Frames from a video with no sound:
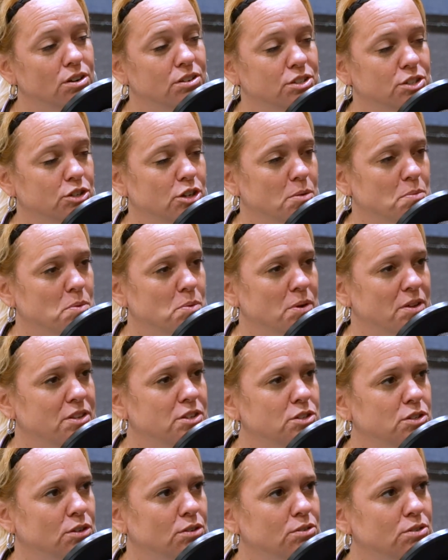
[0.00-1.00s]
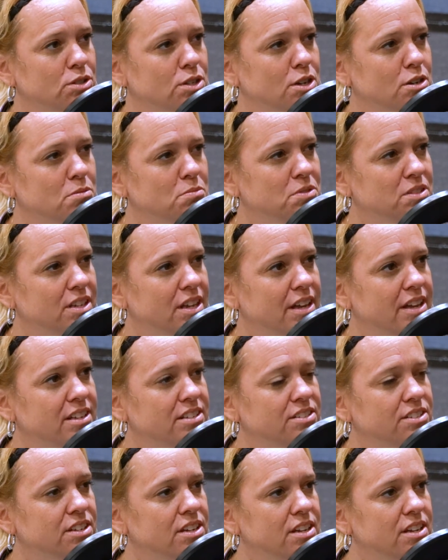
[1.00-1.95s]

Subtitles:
She grew up in one of the children's homes, and